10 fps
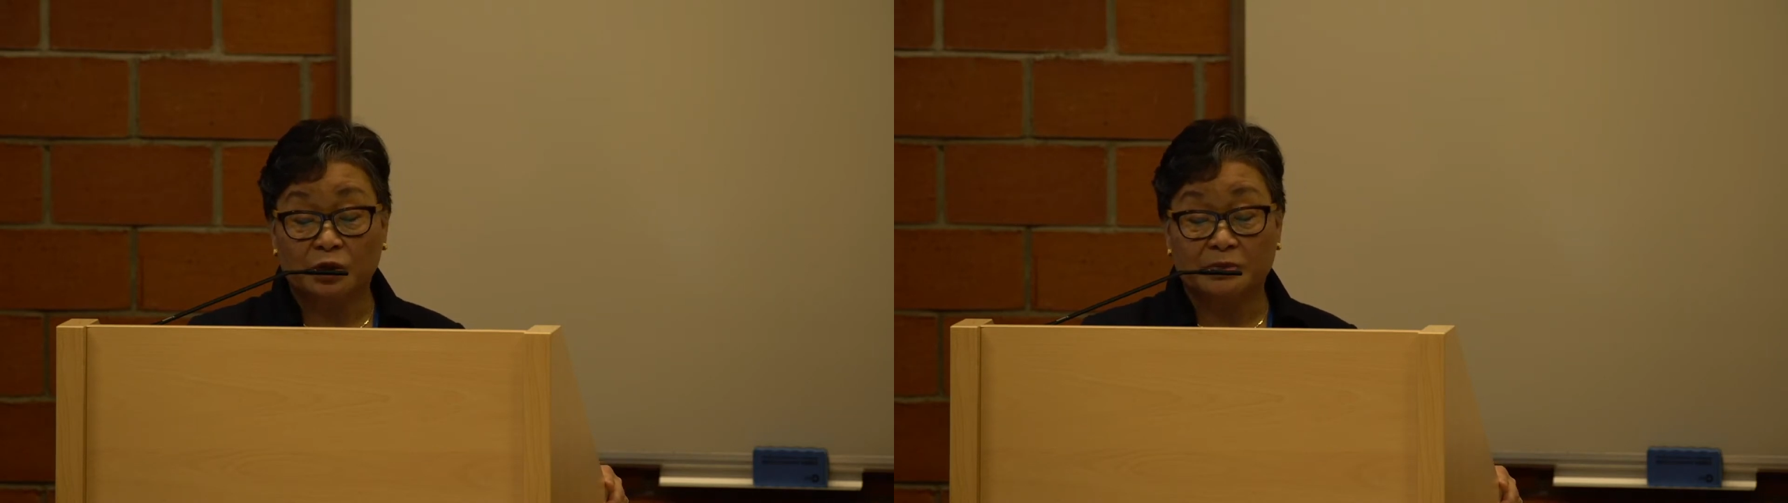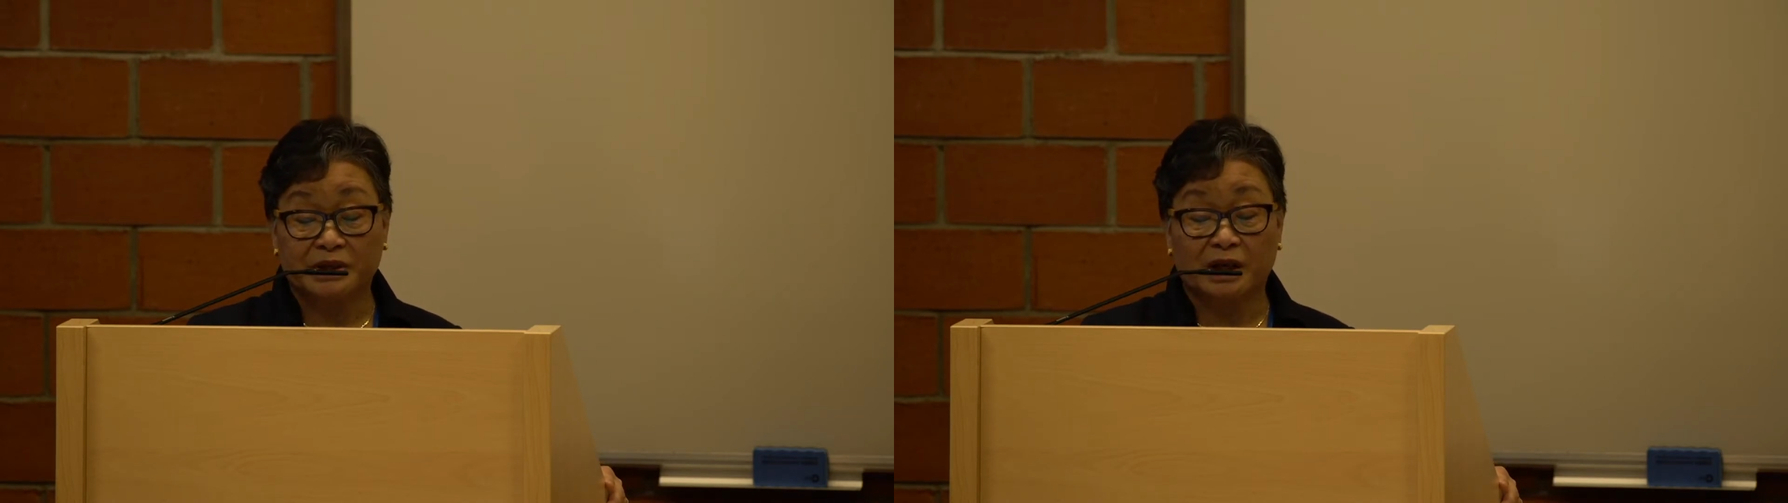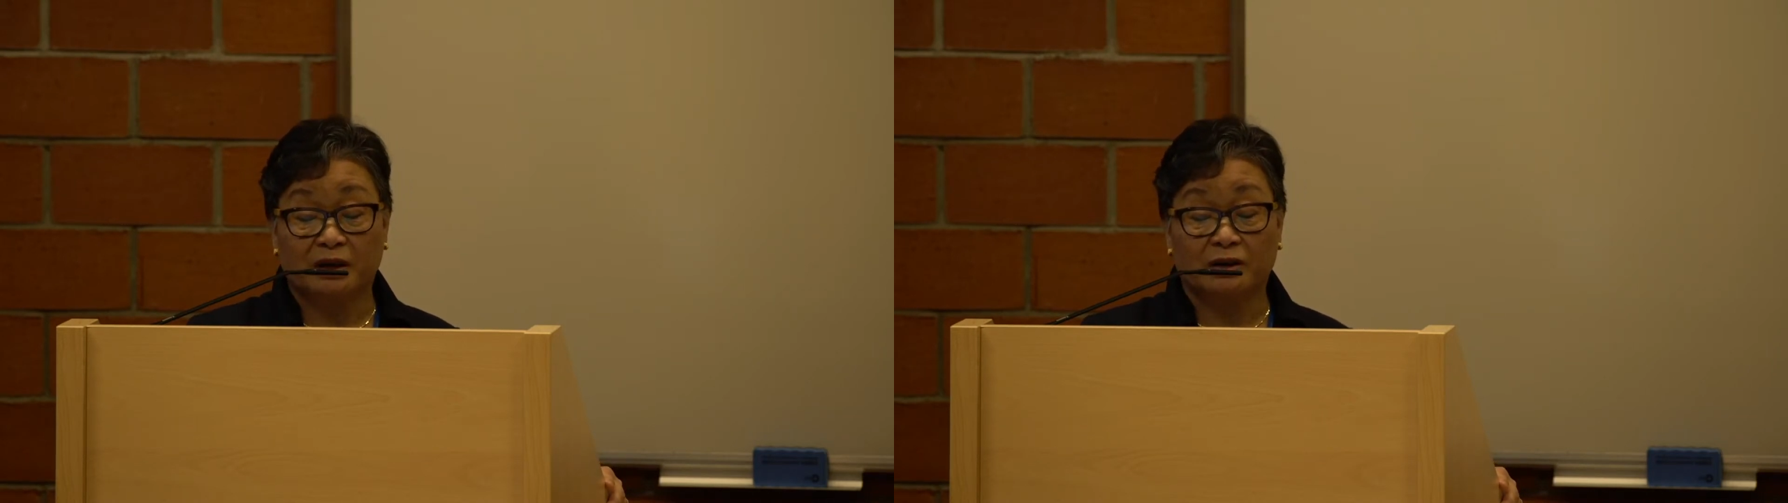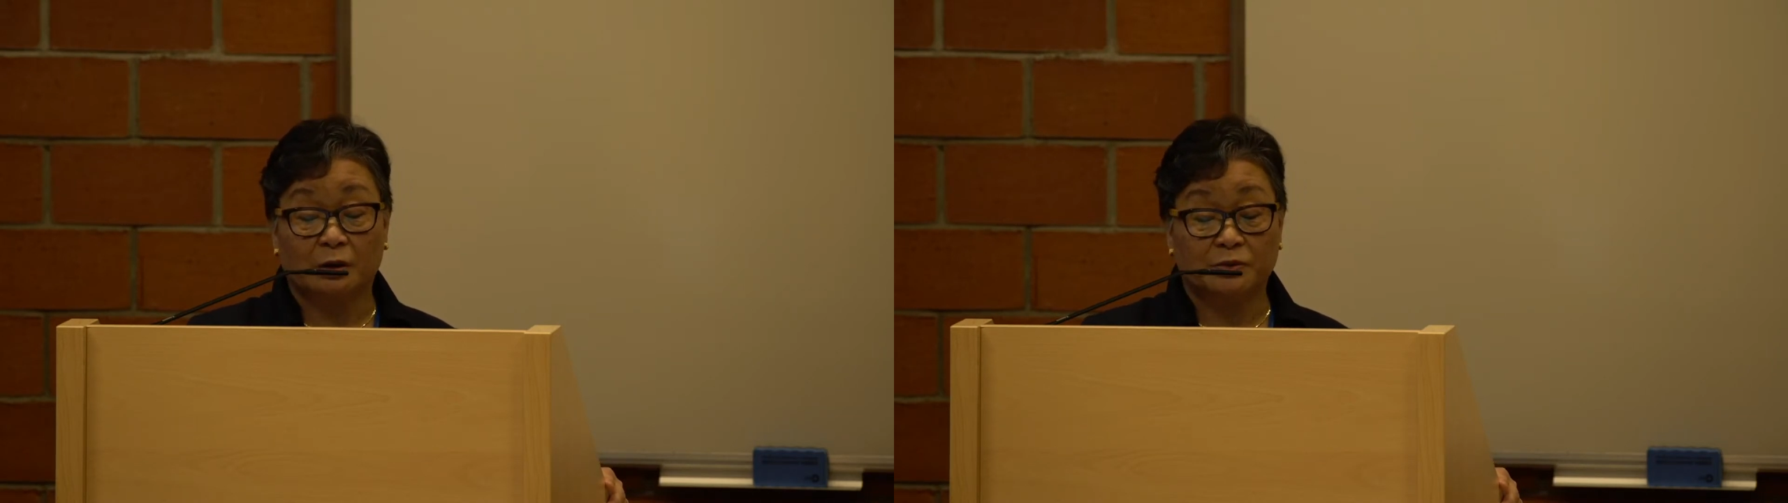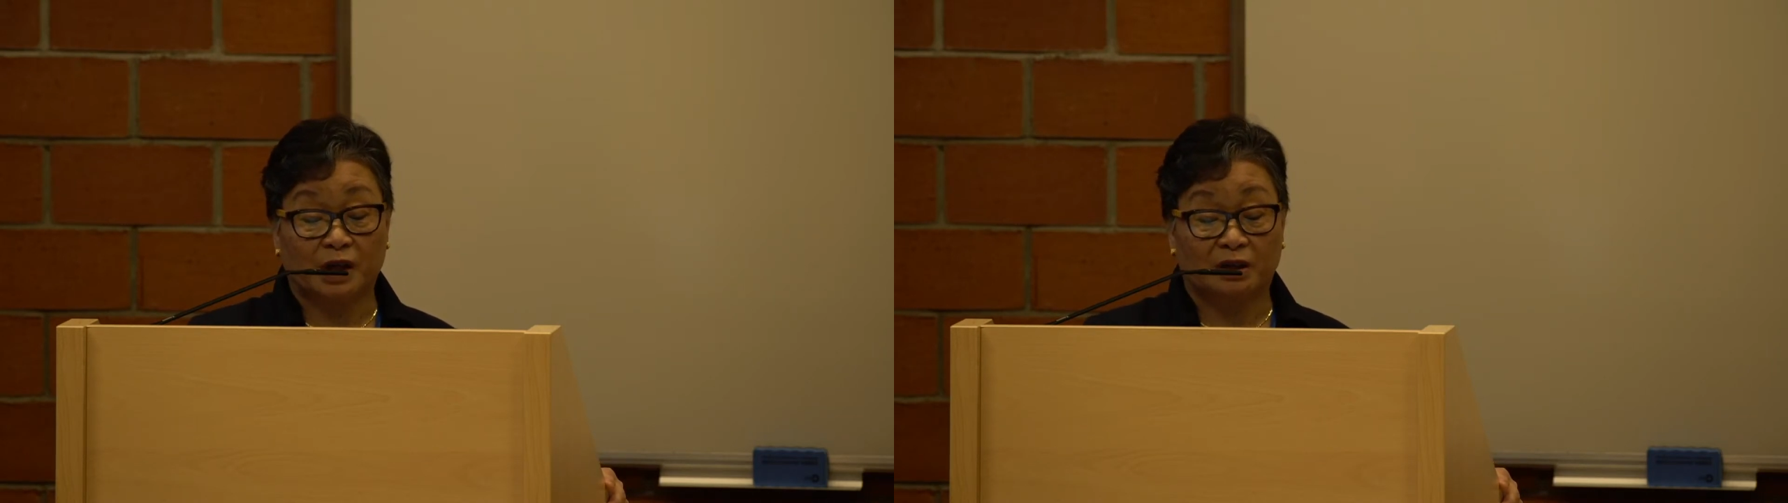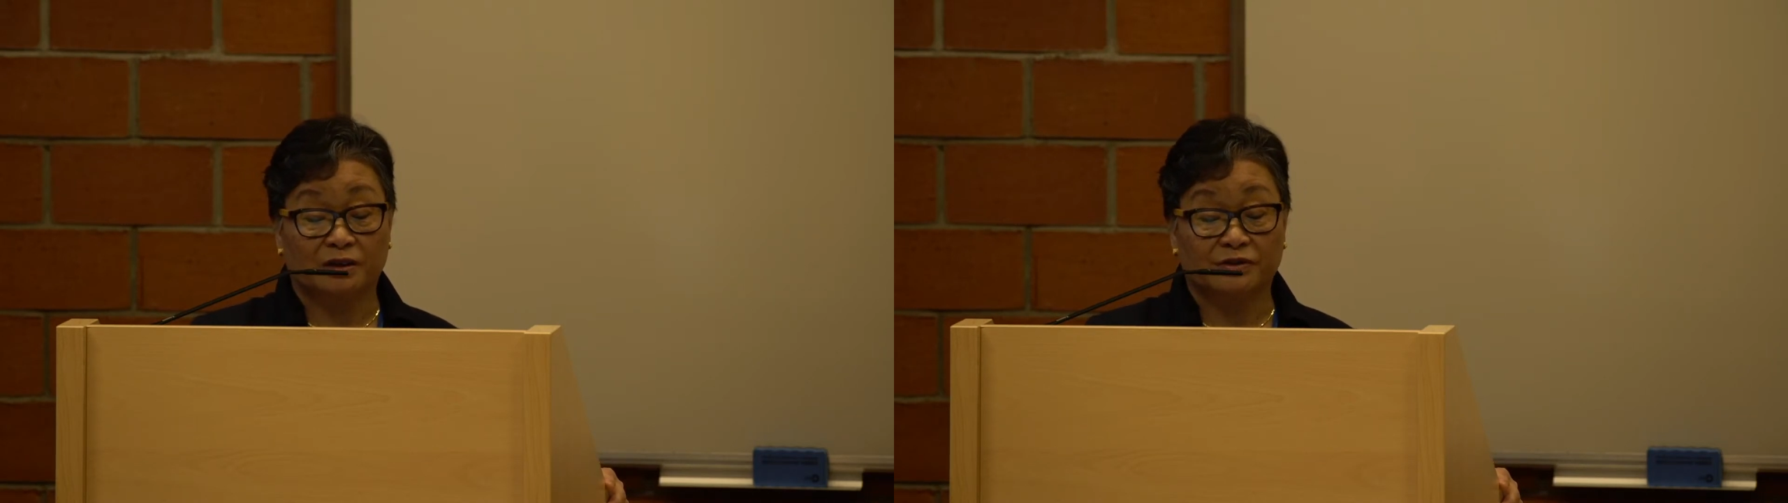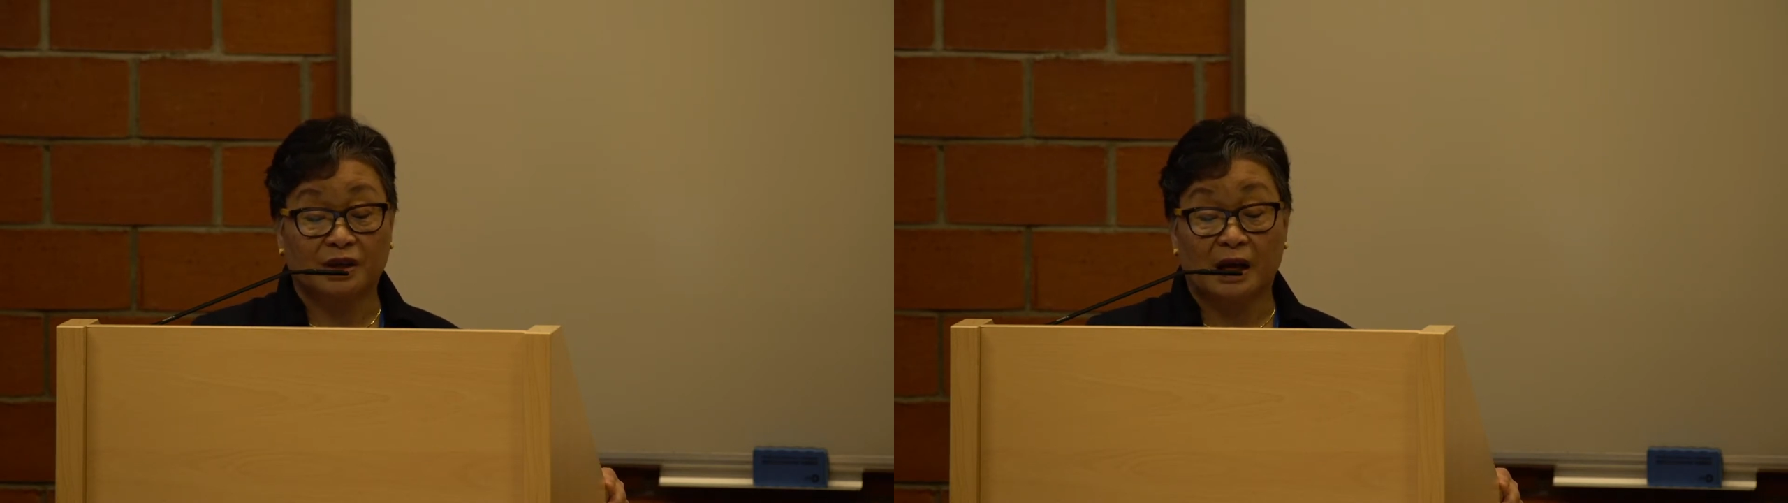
humanitarian objectives